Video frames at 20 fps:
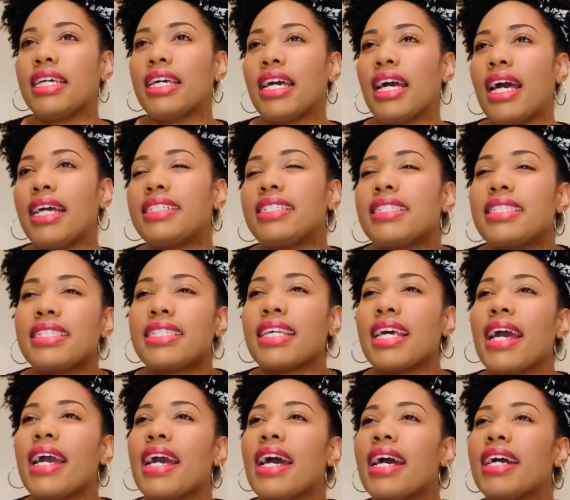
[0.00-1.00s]
I just,
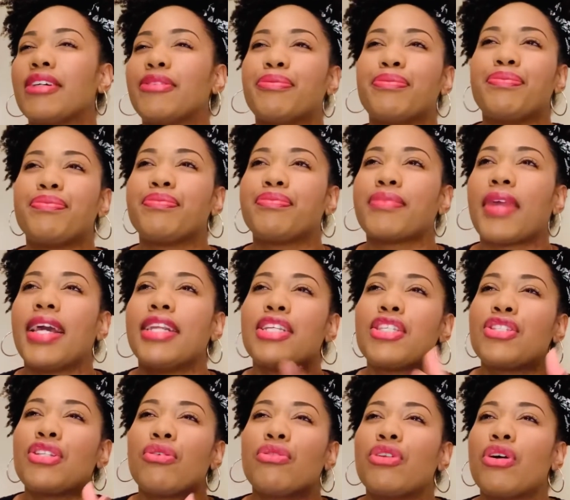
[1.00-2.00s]
I
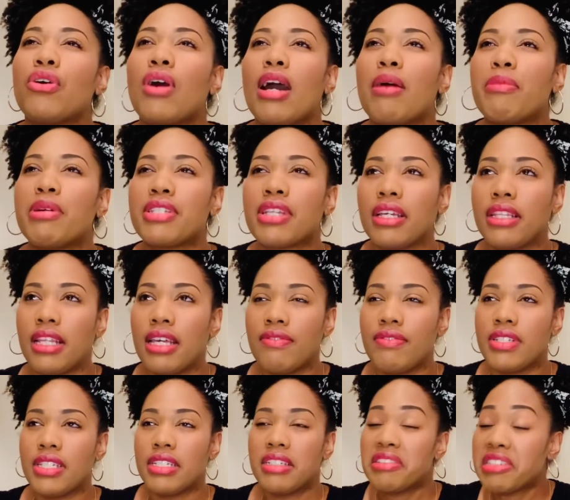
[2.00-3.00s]
just don't know how much I
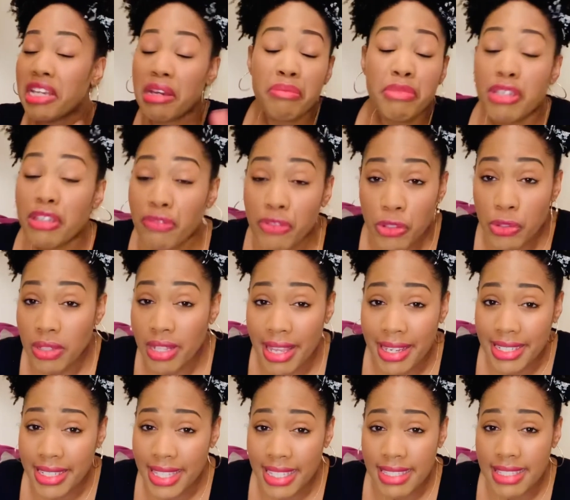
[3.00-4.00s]
loved it. Tell me if you
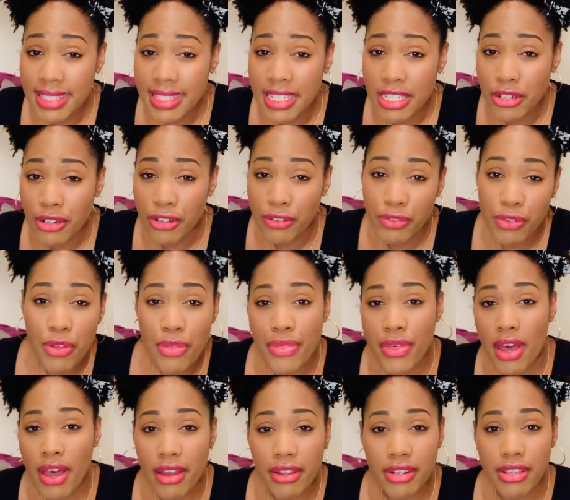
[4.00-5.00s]
liked that scene or if you
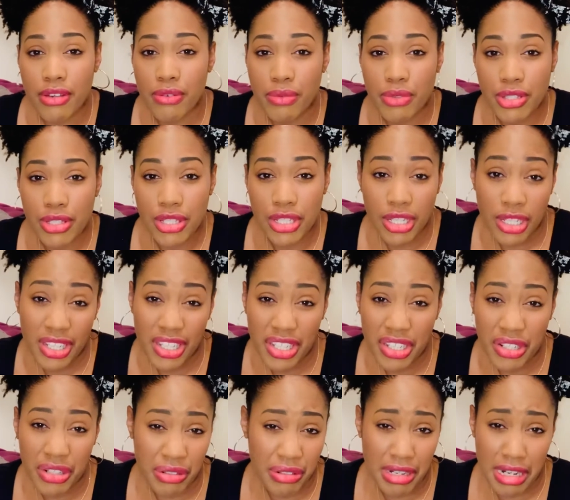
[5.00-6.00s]
thought it was
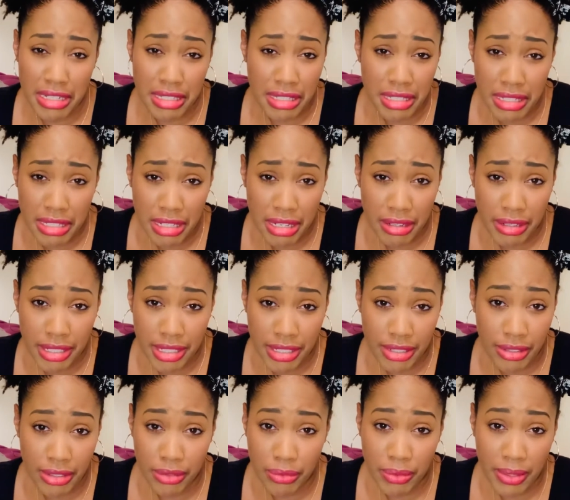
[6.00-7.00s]
good or necessary
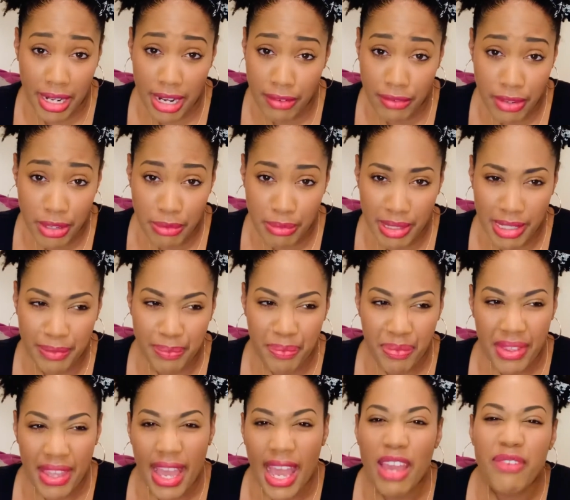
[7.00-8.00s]
or whatever, but
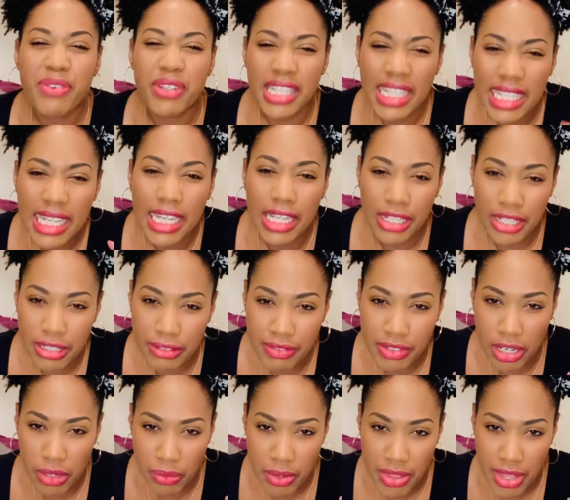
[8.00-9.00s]
I feel like I could have
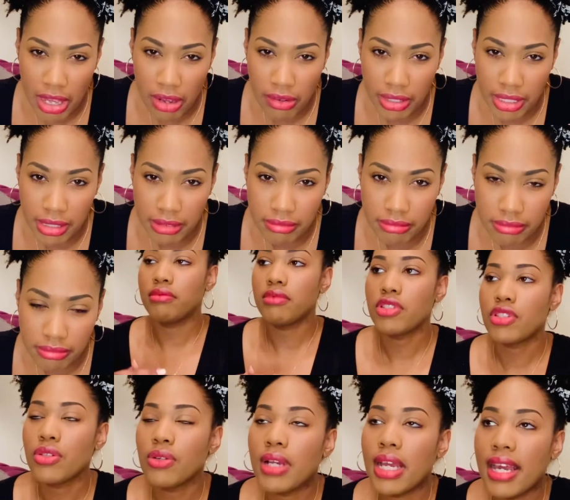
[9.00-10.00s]
done without it.
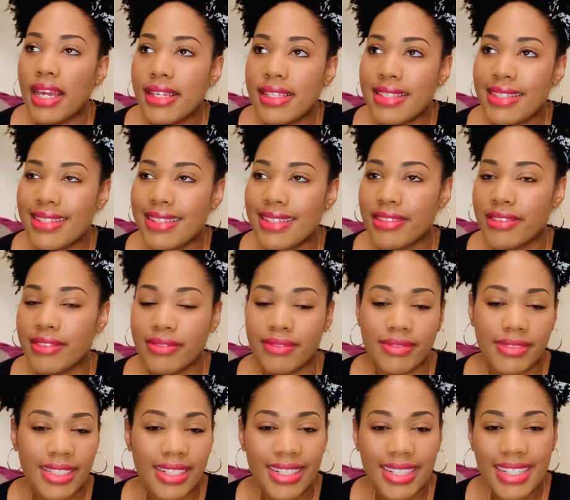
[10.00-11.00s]
So guys,
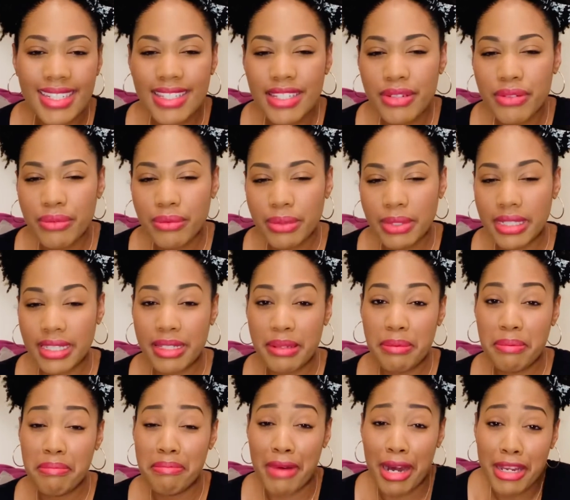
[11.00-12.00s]
there isn't really
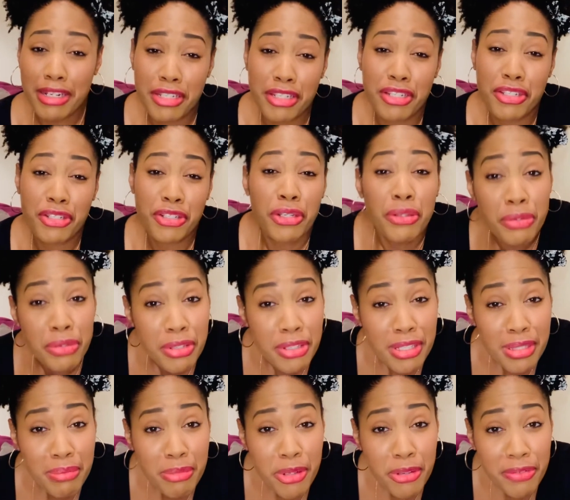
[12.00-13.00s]
much to
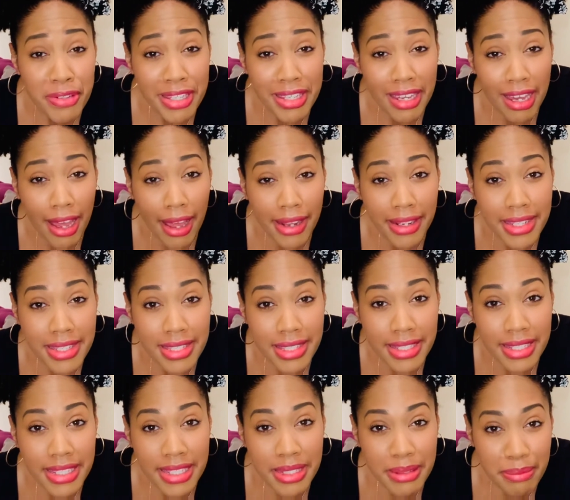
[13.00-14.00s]
this movie,
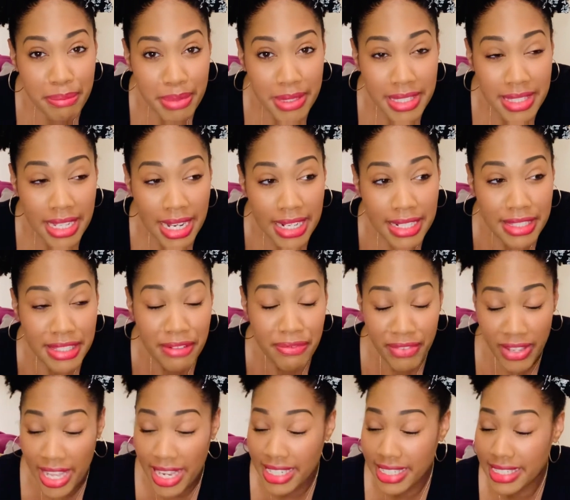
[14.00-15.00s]
honestly, besides the
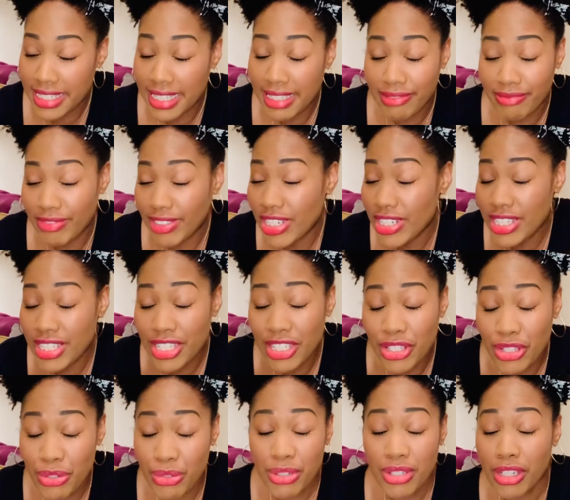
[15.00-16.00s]
fact that there's these
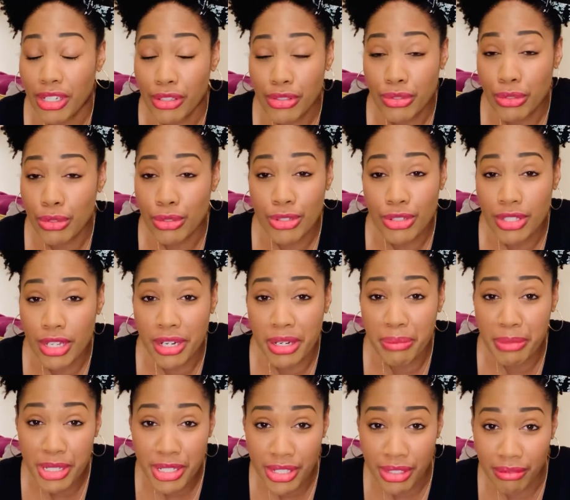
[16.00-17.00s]
two young soldiers on a
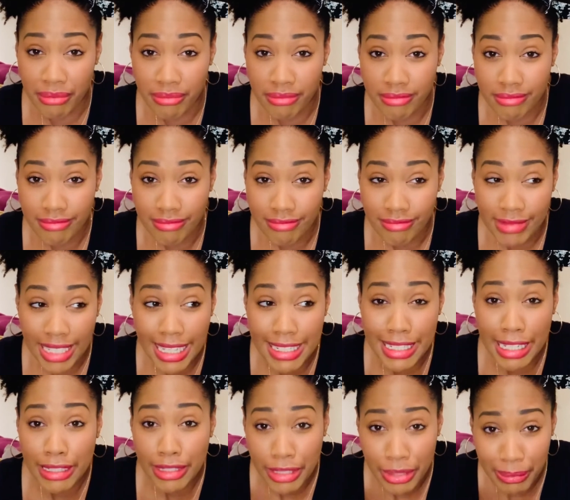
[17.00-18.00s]
mission. A
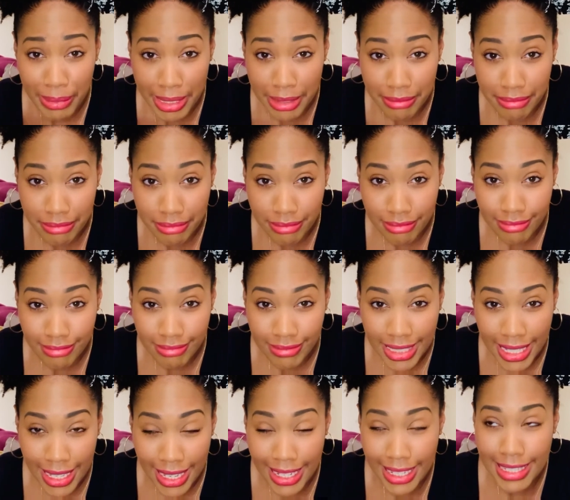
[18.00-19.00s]
deadly one,
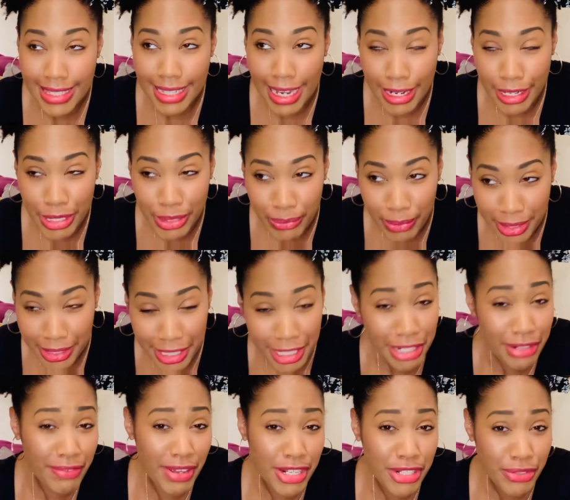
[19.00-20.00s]
an exciting one, an
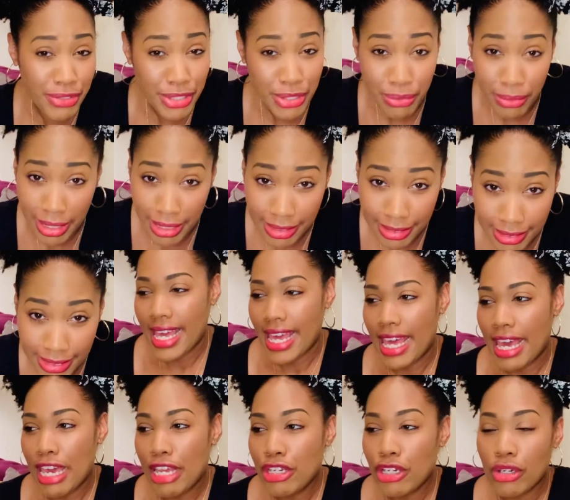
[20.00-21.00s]
adventurous one,
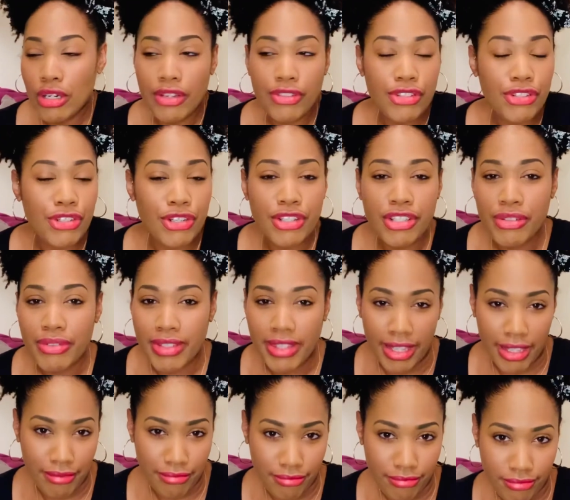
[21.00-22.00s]
and you're on the journey with
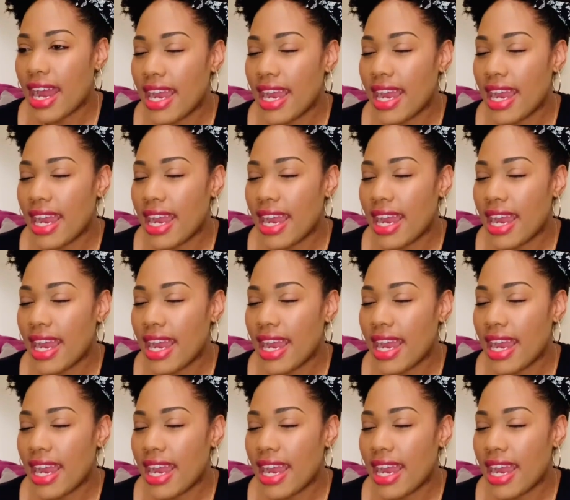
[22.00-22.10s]
them.